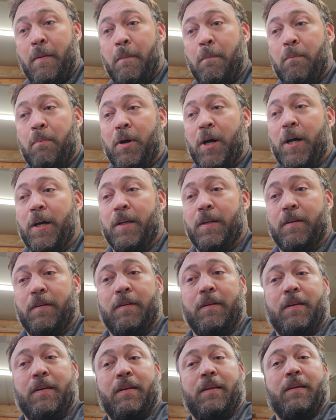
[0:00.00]
But
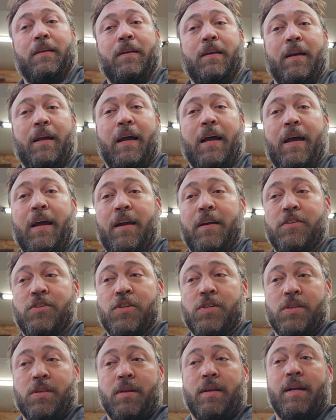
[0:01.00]
I
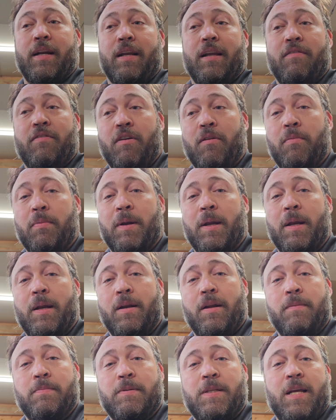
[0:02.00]
just thought I'd give everybody an
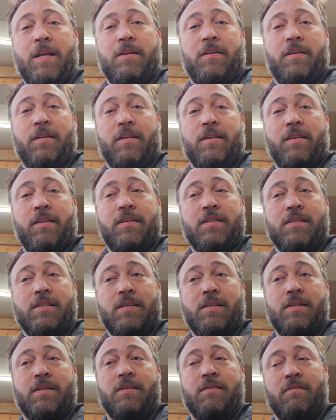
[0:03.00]
update and at
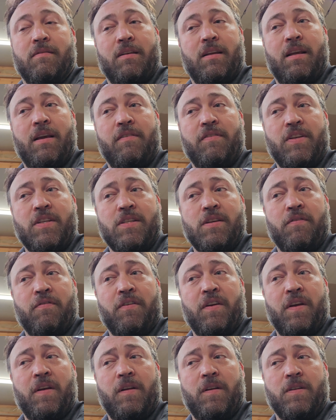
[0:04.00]
least give this a
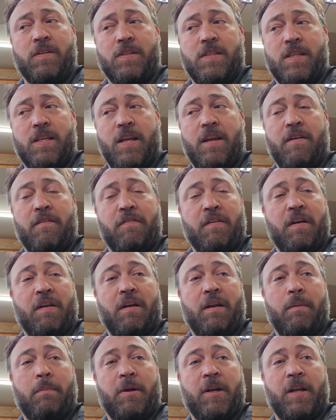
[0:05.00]
feel and see if
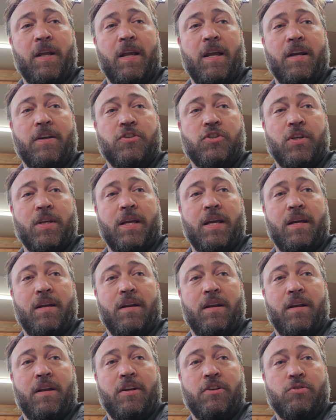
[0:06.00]
anybody actually had
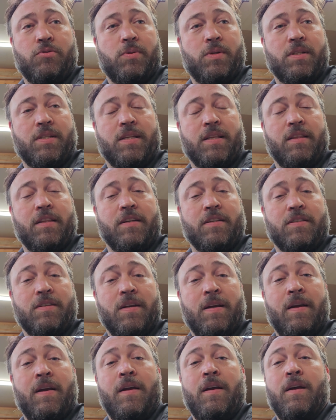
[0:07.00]
any interest in this.
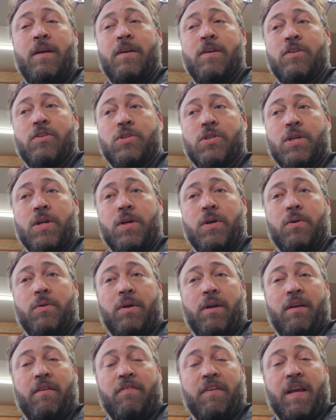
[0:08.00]
So
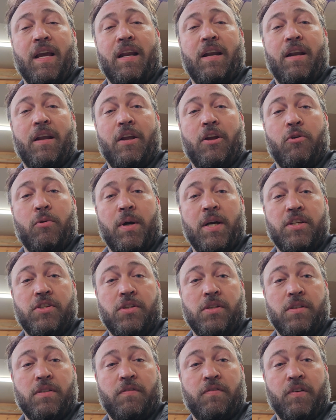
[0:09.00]
if you got any
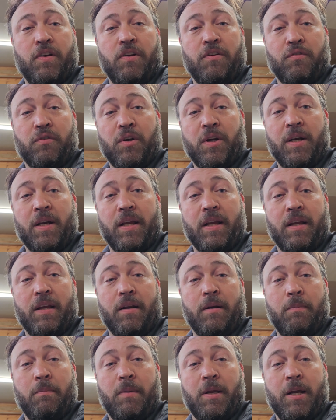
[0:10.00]
questions, feel free to
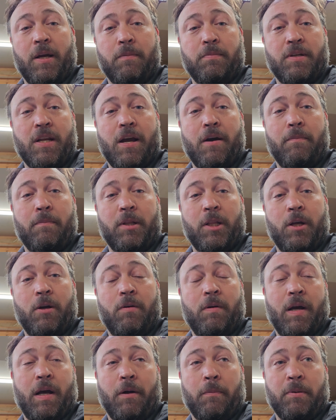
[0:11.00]
hit me up down
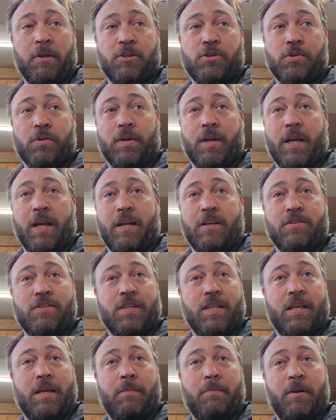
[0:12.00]
below. I'll be sure to
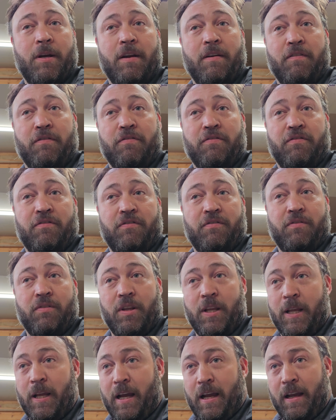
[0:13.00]
answer them, and if
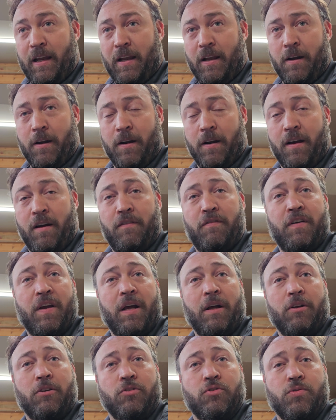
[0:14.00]
I get enough,
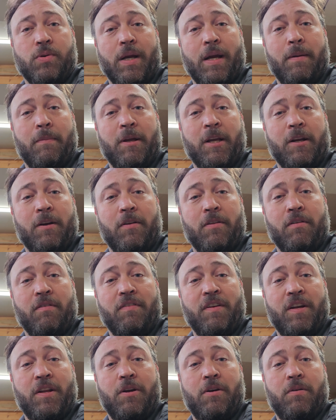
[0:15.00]
I'll try and make another
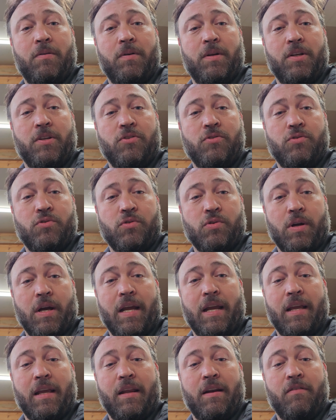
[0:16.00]
video and try
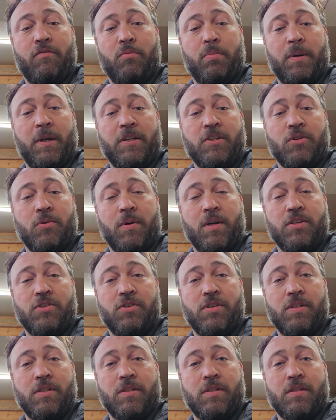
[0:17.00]
and get everybody's
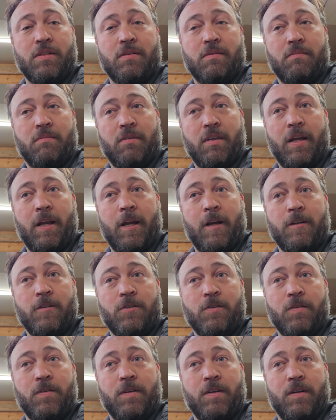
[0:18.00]
questions
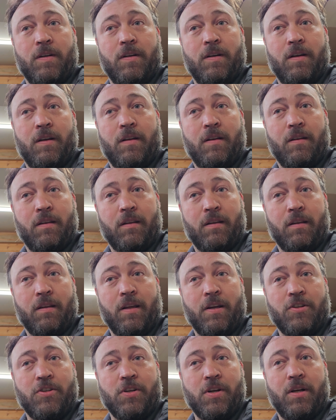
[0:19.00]
answered and
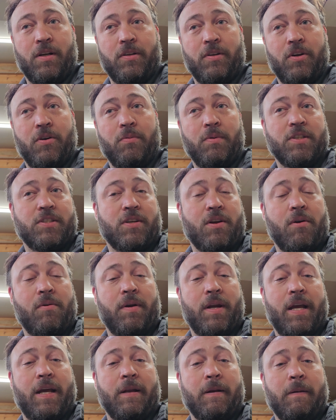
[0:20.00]
let you all know what's
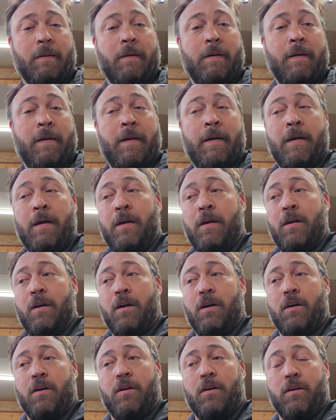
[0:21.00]
going on.
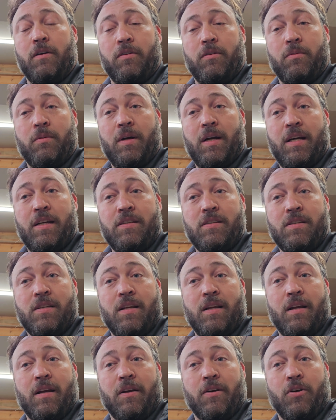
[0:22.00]
Otherwise,
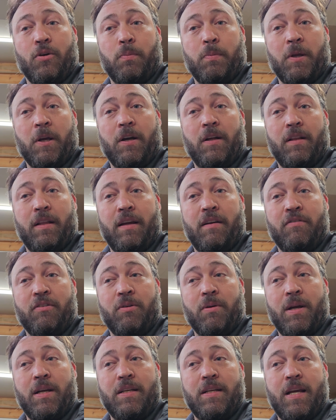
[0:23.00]
I hope you all have a
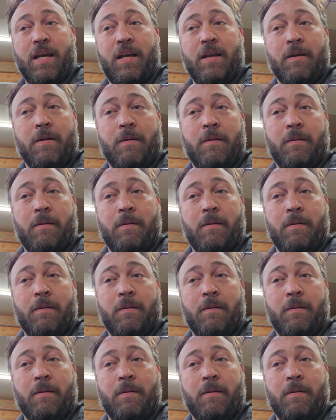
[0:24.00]
great day.